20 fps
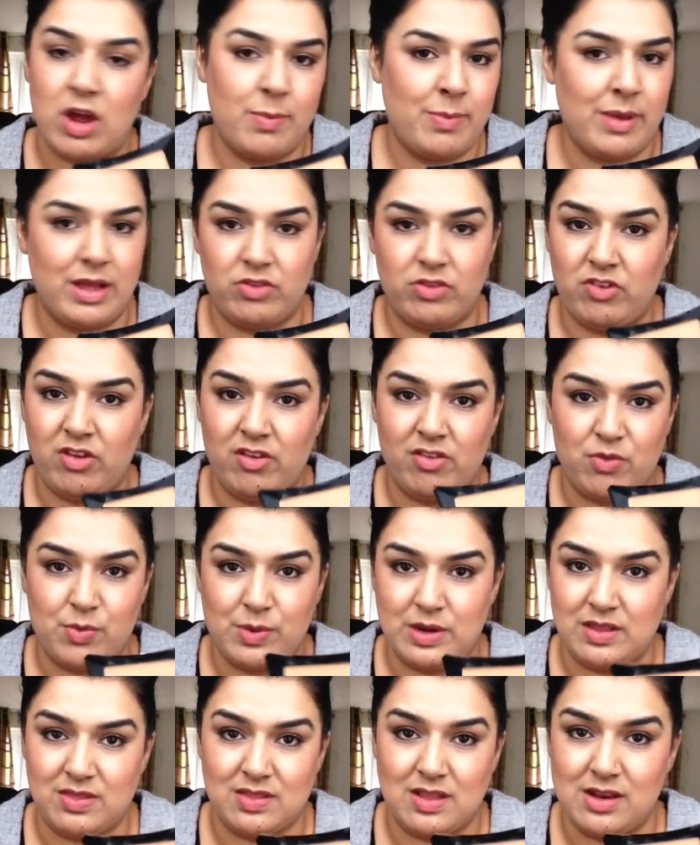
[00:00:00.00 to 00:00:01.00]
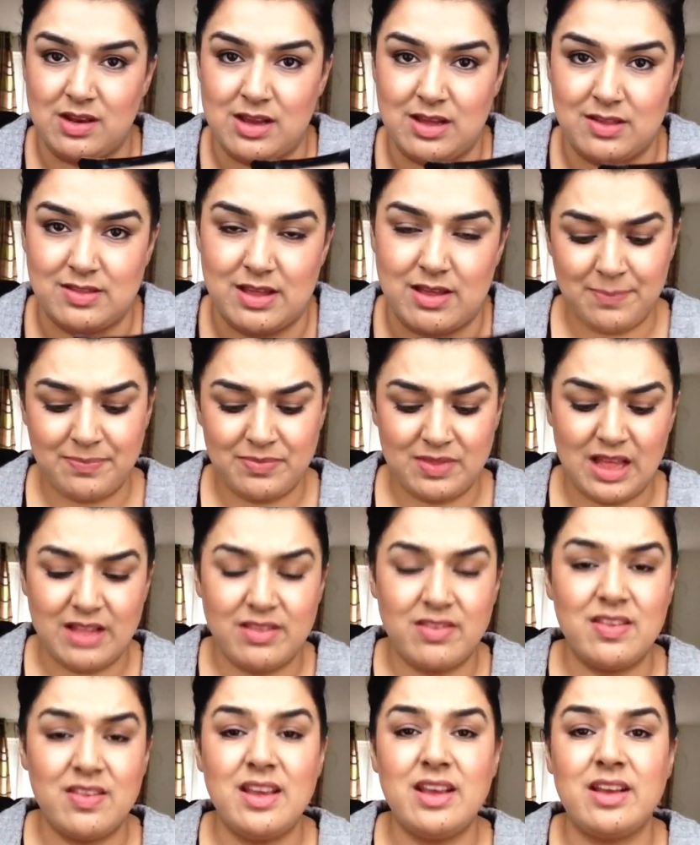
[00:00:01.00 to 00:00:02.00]
patches or anything like that.
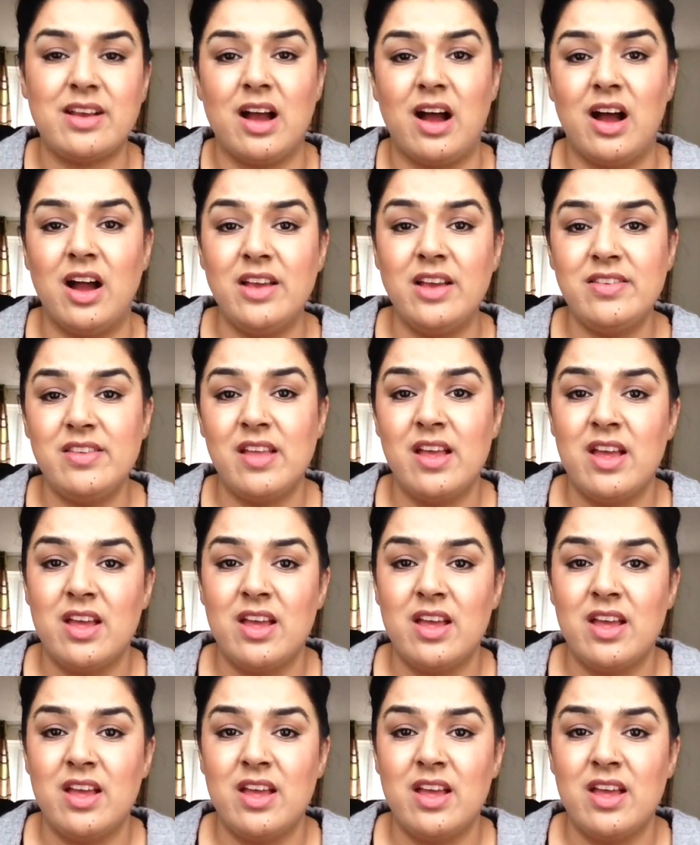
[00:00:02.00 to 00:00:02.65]
That's it, guys.